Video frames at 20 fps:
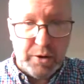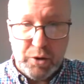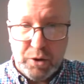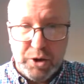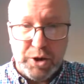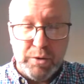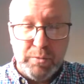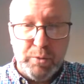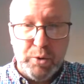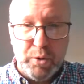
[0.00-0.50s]

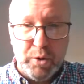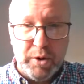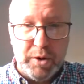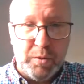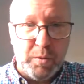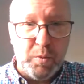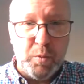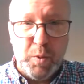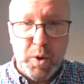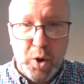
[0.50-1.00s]
across the board,
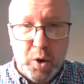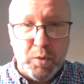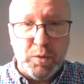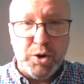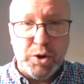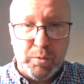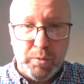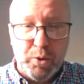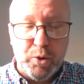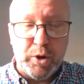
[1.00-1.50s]
we all
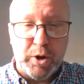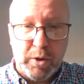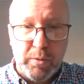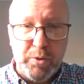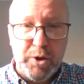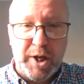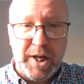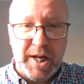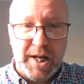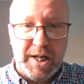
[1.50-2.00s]
support
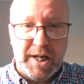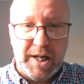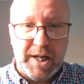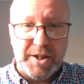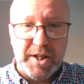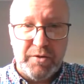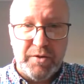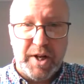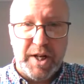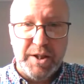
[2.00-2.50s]
community
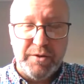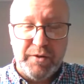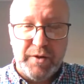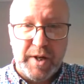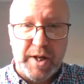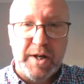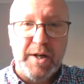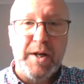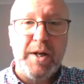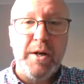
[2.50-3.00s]
asset
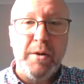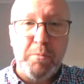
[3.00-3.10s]
transfer,